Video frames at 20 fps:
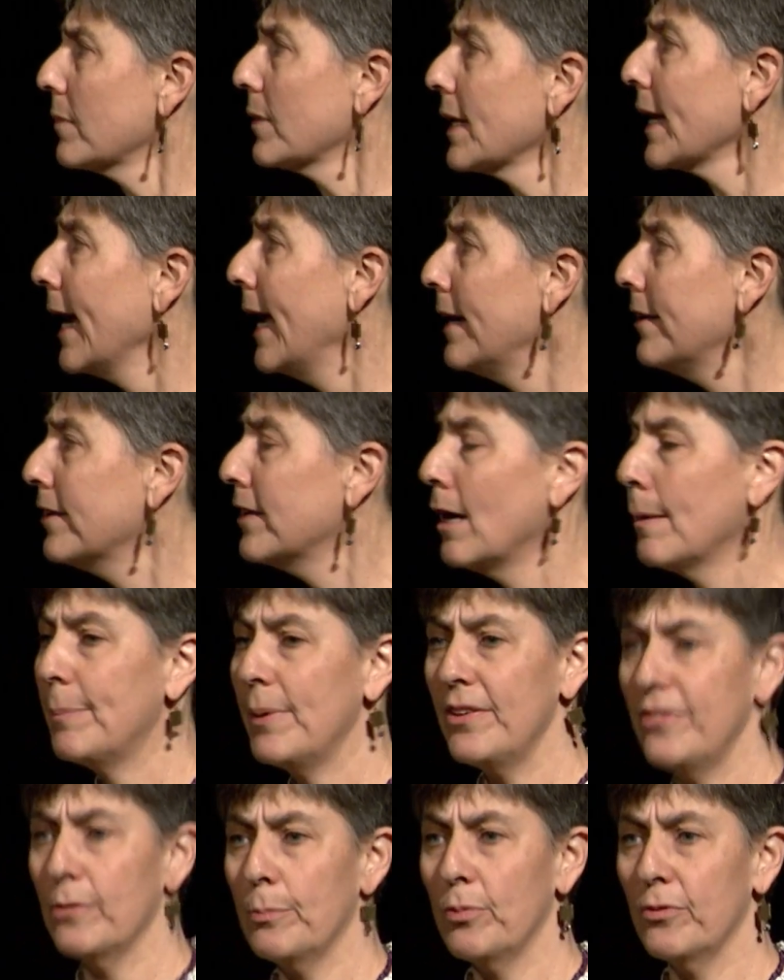ended up
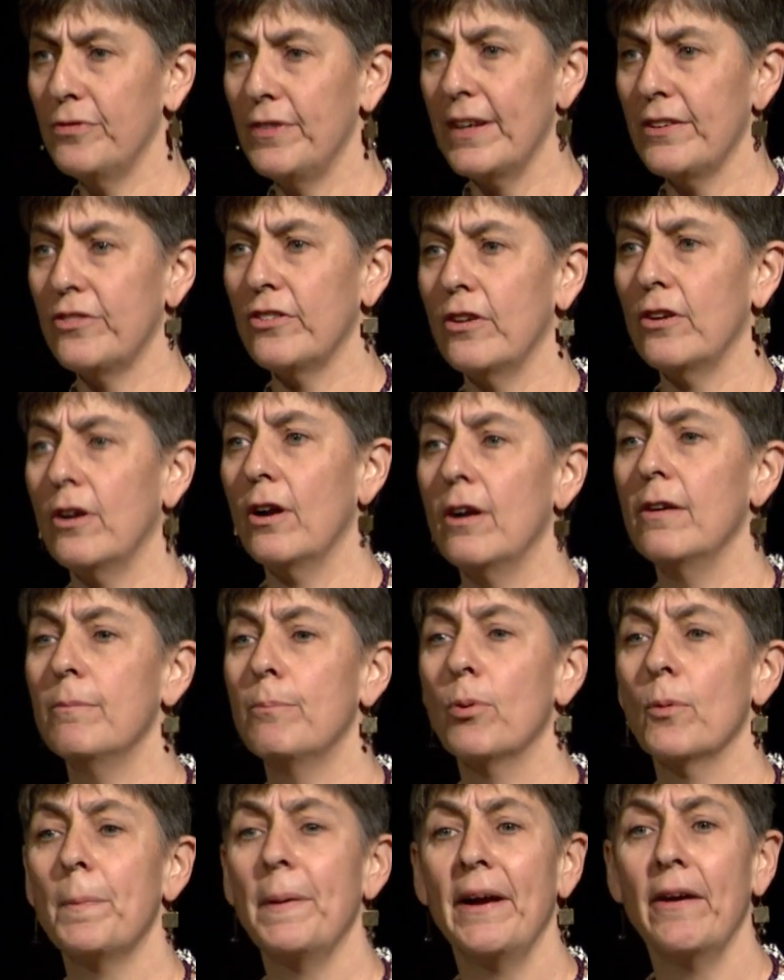as a professor
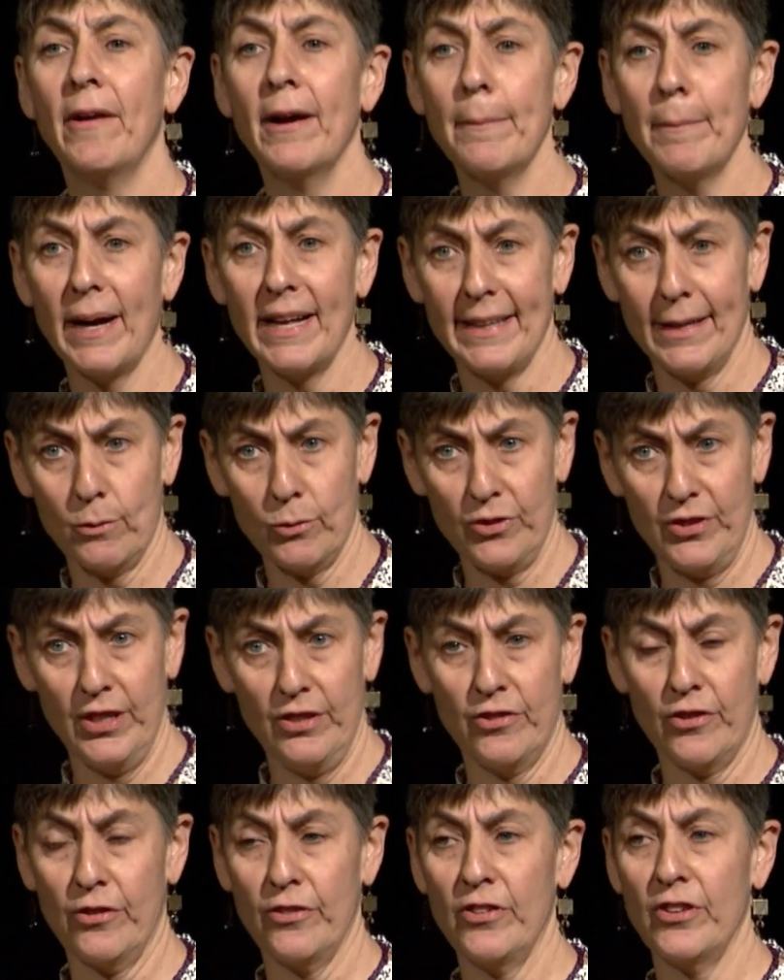preparing bilingual
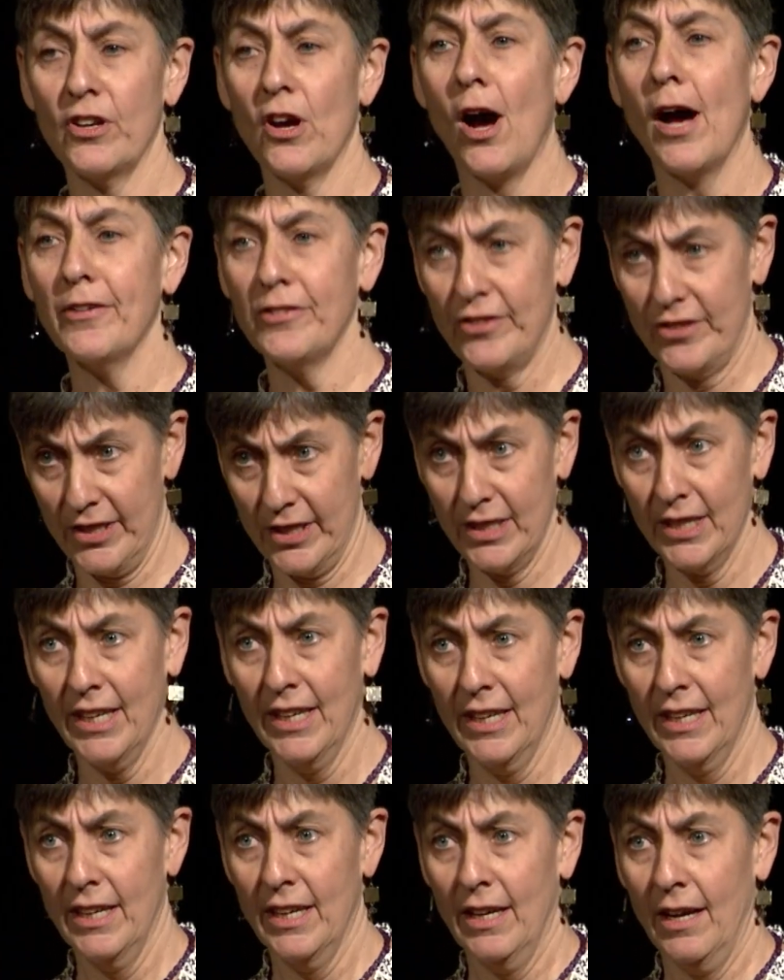teachers in Austin,
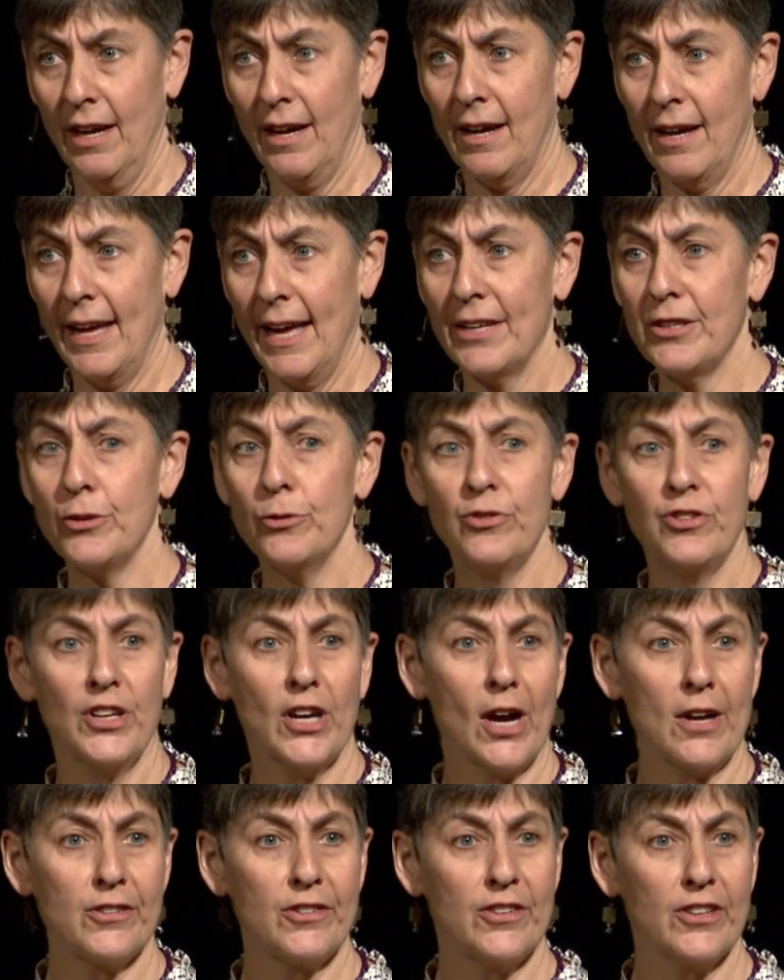at UT
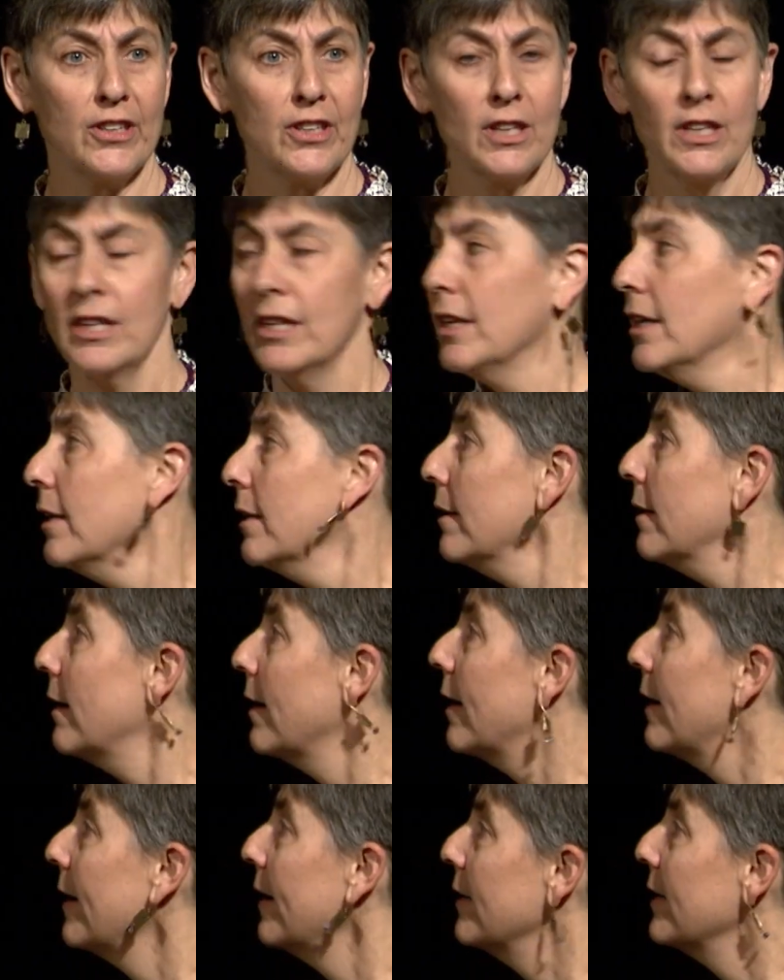Austin.
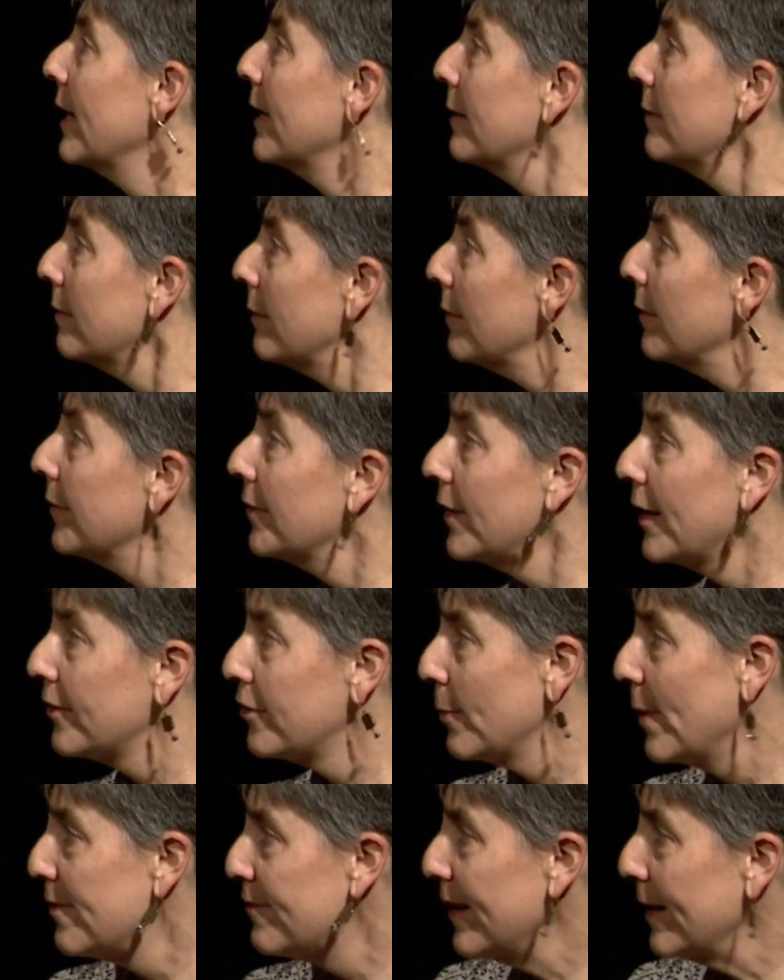And that's
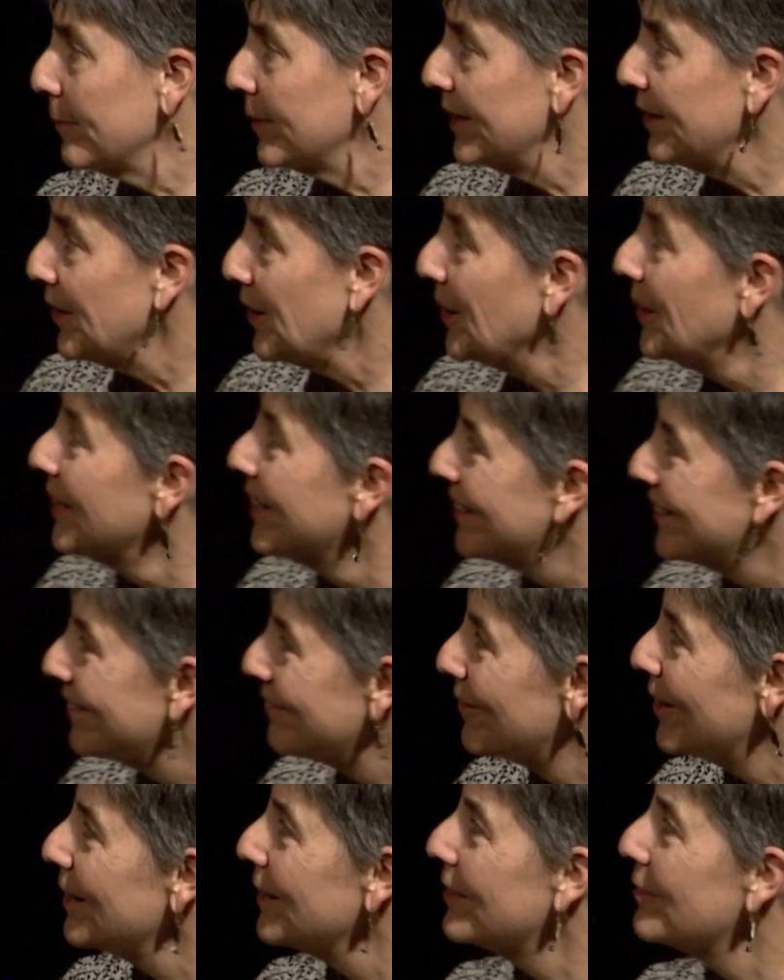my family there.
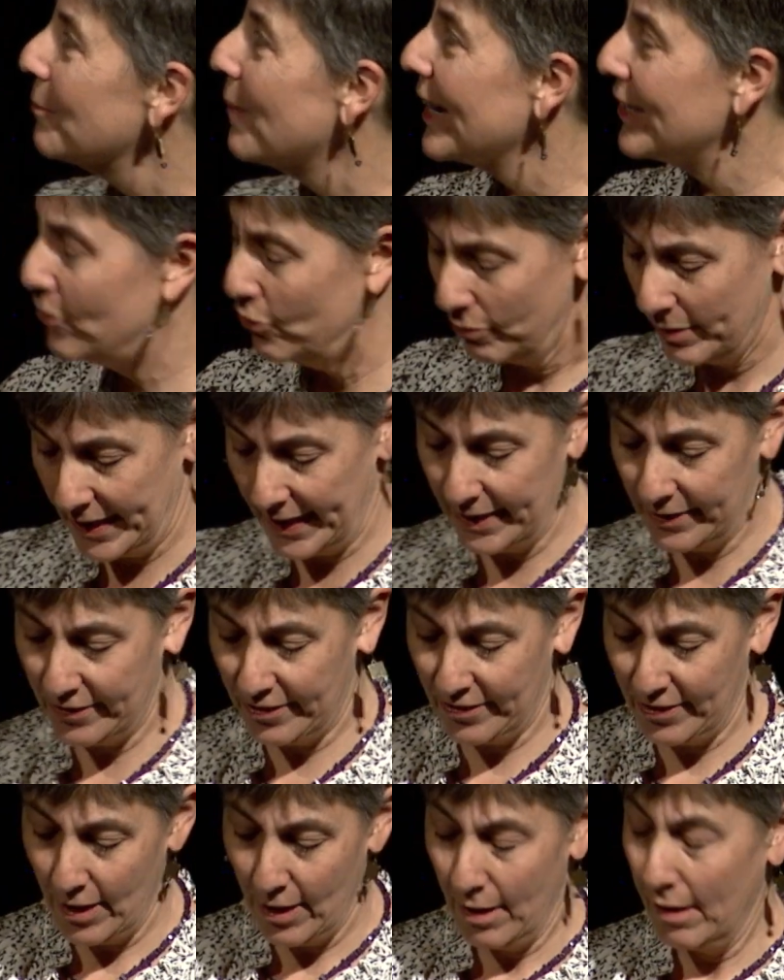My two
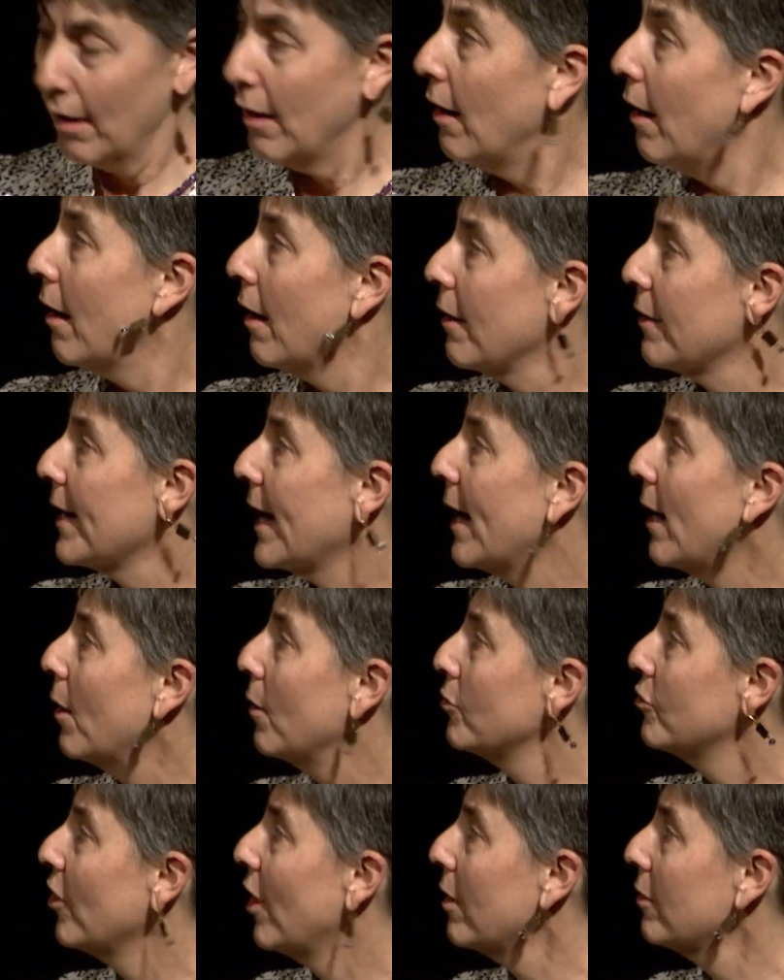kids are now
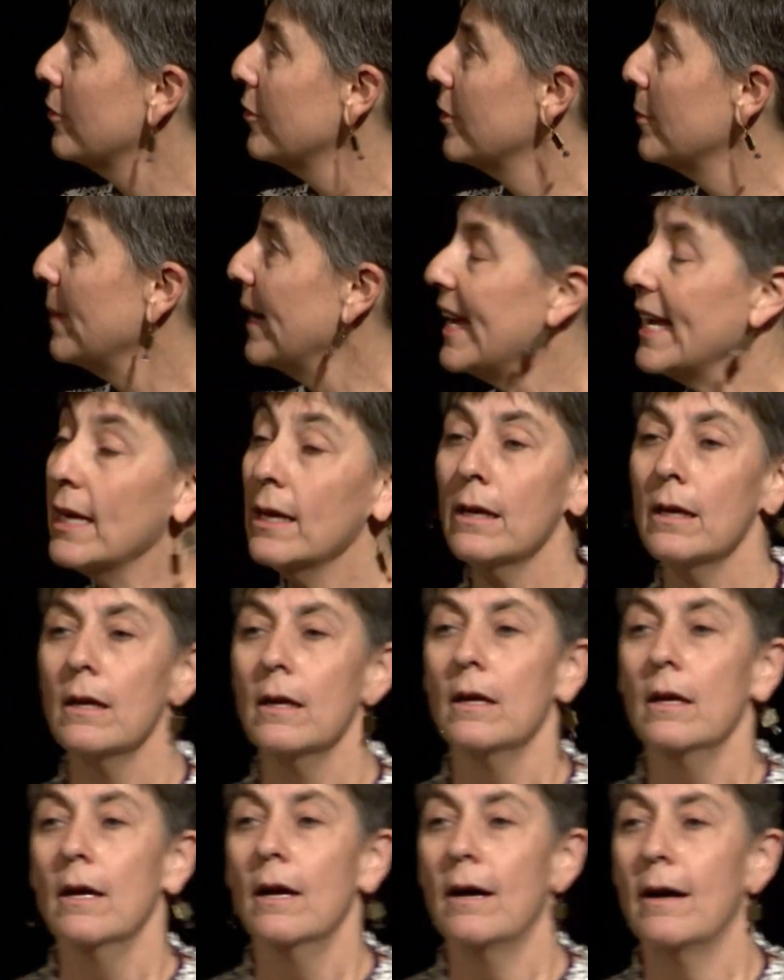taller than me,
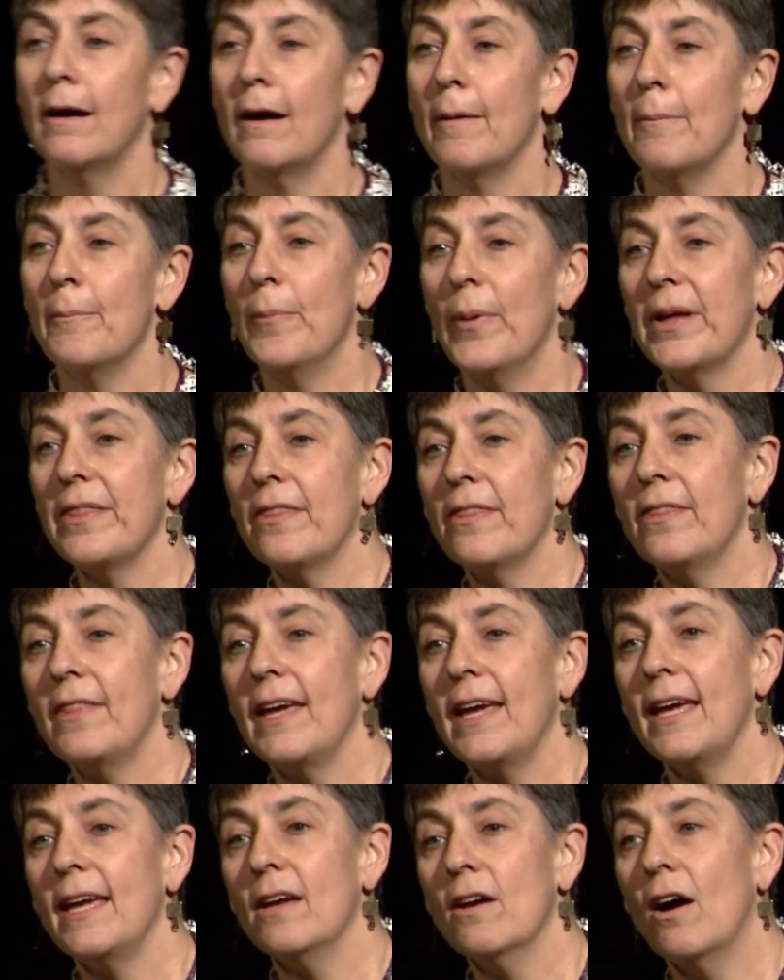but
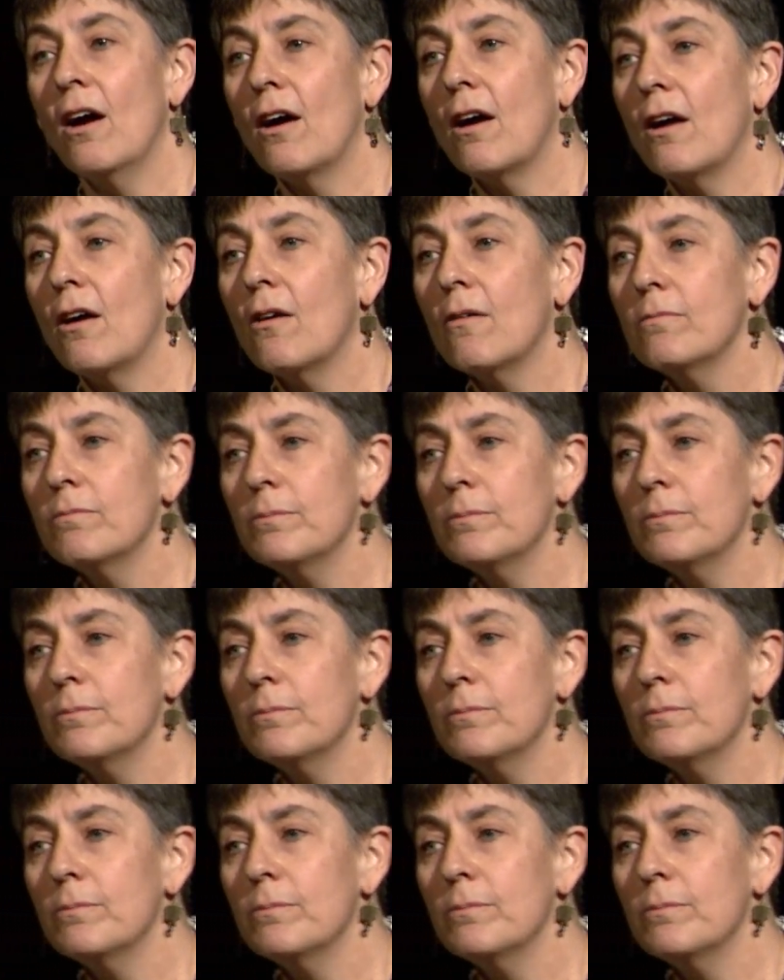they are